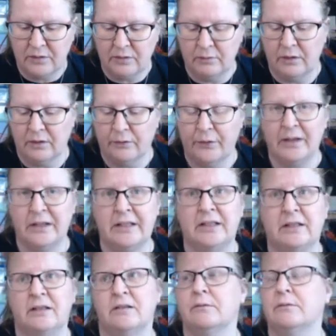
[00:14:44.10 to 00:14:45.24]
a
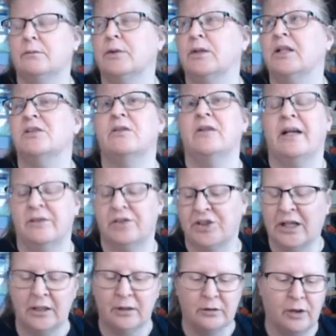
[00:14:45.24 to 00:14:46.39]
fairly, well, I don't know how
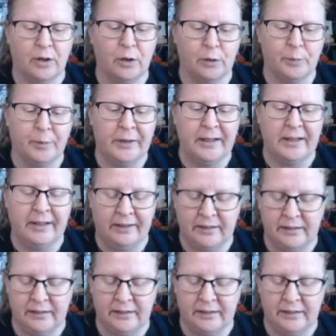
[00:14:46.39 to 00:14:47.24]
shallow the whole bay is,